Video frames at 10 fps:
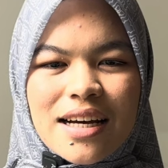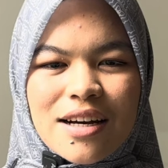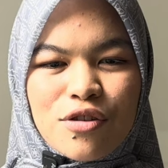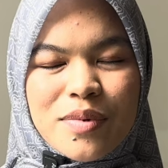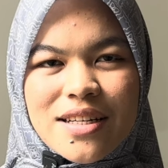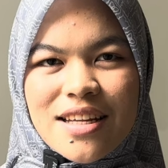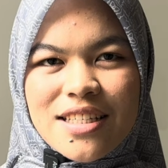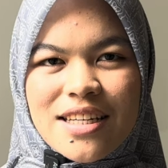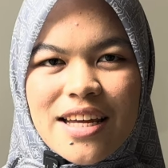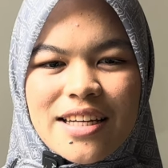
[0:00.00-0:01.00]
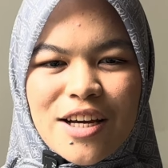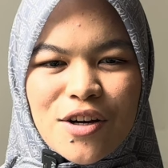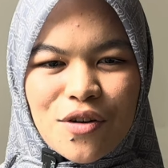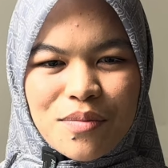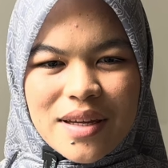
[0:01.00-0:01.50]
urbanization and
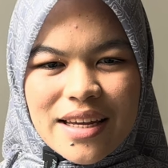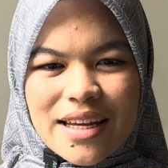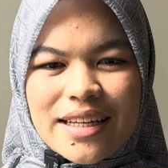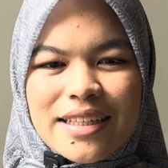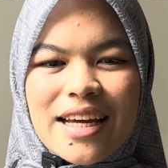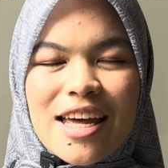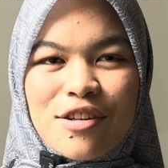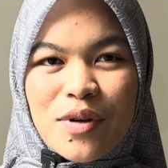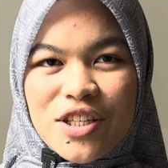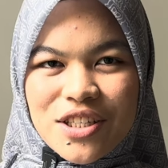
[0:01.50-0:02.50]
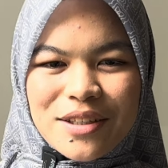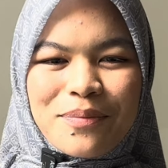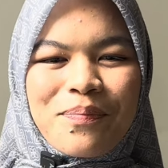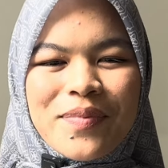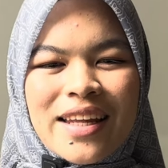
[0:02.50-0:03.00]
economic
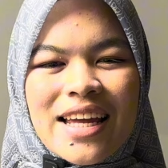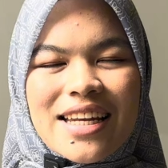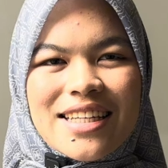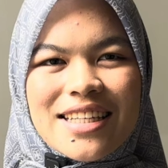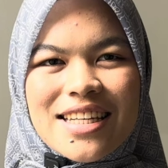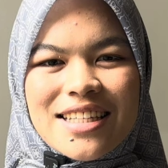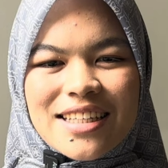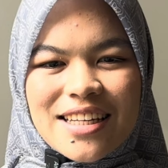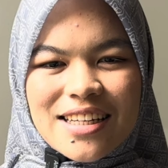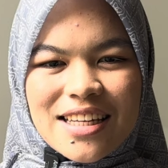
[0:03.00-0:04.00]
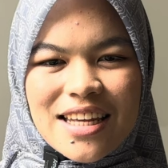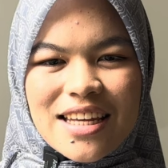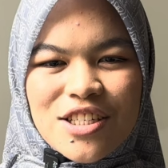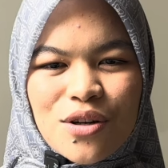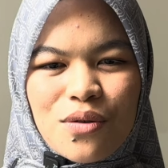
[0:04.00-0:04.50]
expansion. This
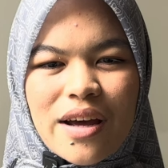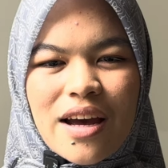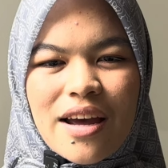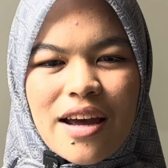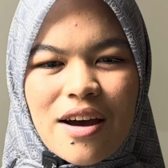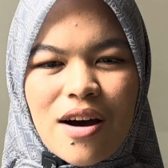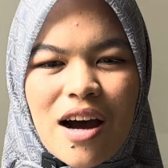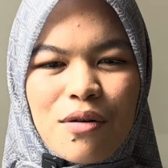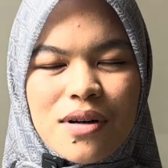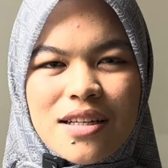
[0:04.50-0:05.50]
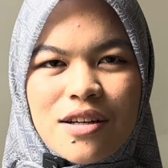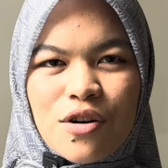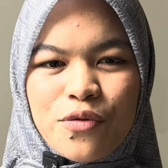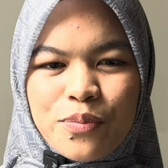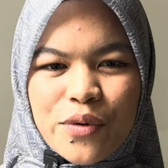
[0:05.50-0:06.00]
clearly shows how a
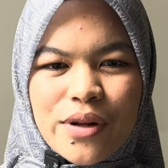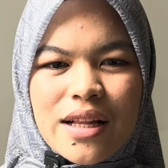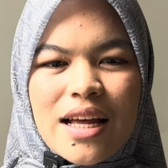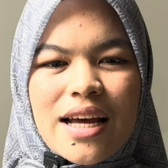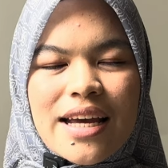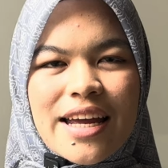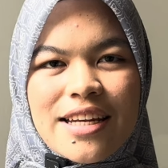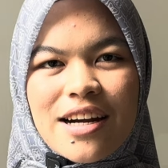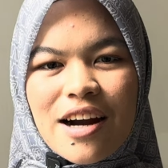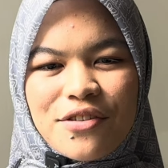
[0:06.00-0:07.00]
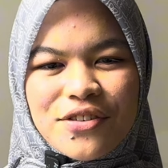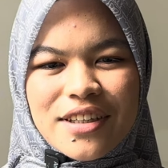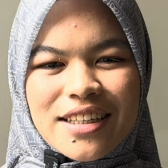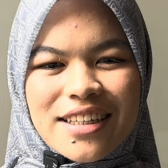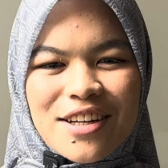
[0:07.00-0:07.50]
growth pole can drive
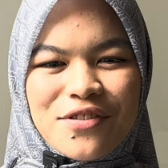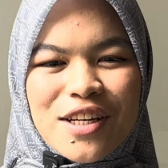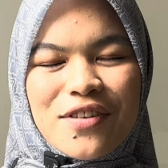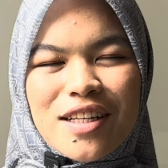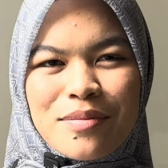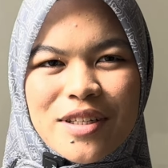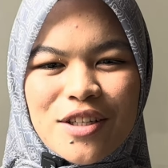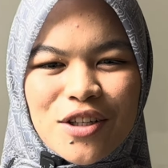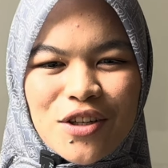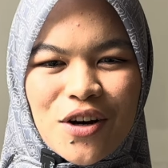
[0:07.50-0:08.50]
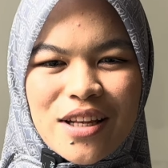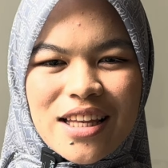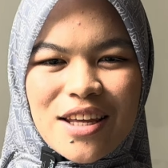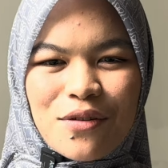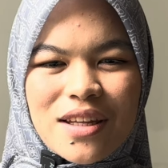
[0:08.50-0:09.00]
development not
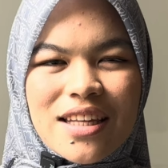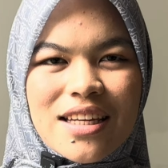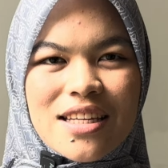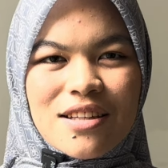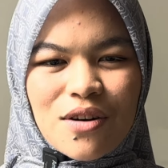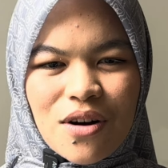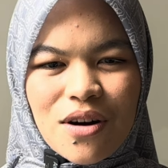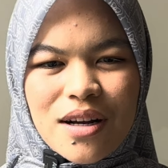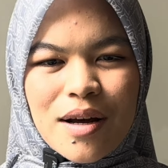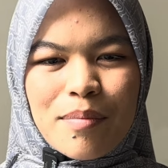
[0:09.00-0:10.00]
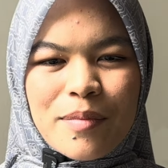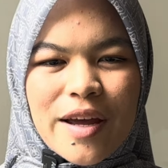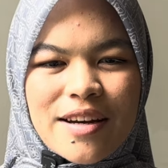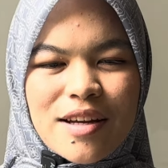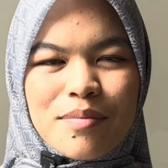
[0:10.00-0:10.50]
only within its core
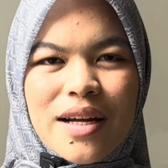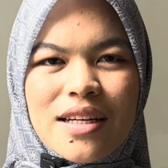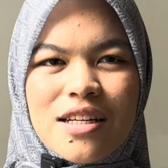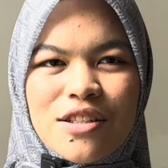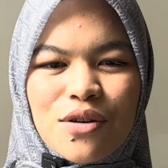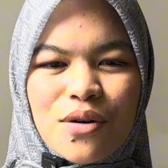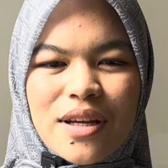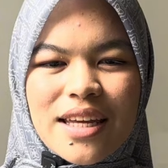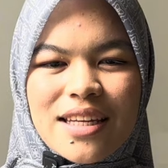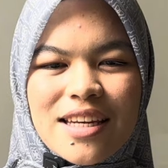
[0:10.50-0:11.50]
area but also in